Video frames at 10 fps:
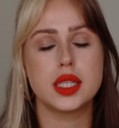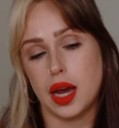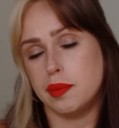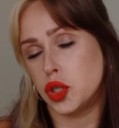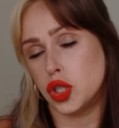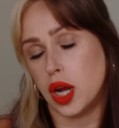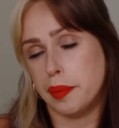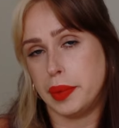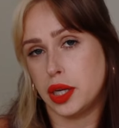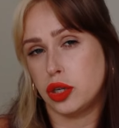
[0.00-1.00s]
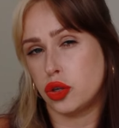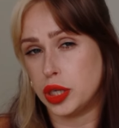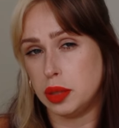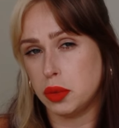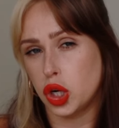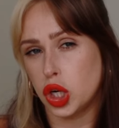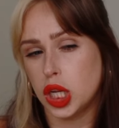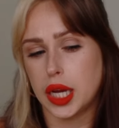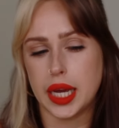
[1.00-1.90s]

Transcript: I'm just not a big cream girl,